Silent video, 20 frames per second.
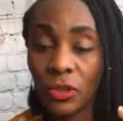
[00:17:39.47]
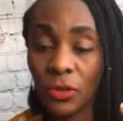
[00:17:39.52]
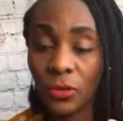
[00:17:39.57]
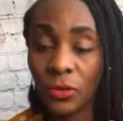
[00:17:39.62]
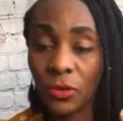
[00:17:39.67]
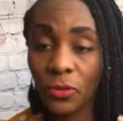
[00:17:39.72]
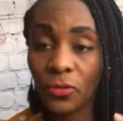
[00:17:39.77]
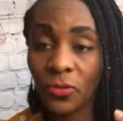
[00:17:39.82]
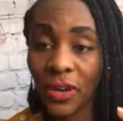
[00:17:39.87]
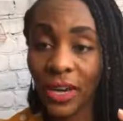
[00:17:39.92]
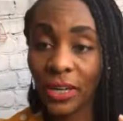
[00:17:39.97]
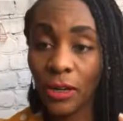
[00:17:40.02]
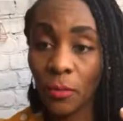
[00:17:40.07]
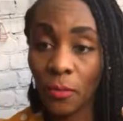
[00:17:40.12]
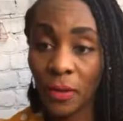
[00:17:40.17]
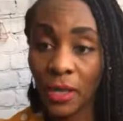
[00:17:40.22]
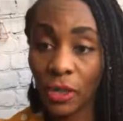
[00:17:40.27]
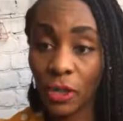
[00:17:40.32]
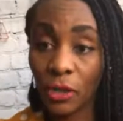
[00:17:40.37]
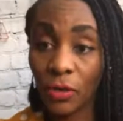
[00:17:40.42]
to find
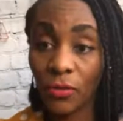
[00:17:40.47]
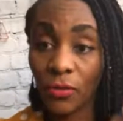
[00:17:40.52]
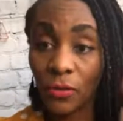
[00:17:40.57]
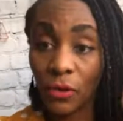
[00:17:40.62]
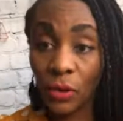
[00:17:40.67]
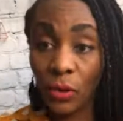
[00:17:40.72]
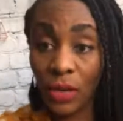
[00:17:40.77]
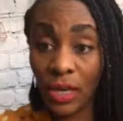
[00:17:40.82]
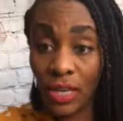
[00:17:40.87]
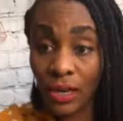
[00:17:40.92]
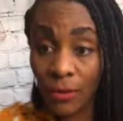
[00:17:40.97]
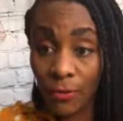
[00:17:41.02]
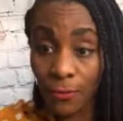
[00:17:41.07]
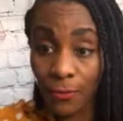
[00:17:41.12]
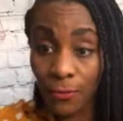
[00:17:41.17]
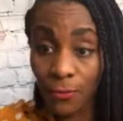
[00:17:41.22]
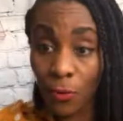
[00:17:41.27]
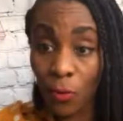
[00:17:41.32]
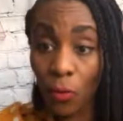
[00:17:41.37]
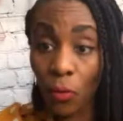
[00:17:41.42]
a picture of you in a
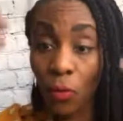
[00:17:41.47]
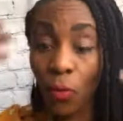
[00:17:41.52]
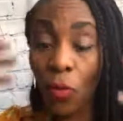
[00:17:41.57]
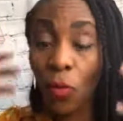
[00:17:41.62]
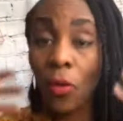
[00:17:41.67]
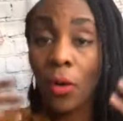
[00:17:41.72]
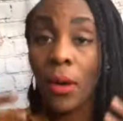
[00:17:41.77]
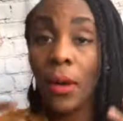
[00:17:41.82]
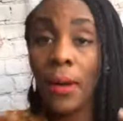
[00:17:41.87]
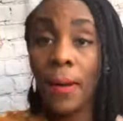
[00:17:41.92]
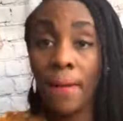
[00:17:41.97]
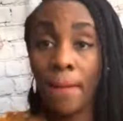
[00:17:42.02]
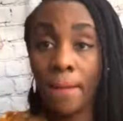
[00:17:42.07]
full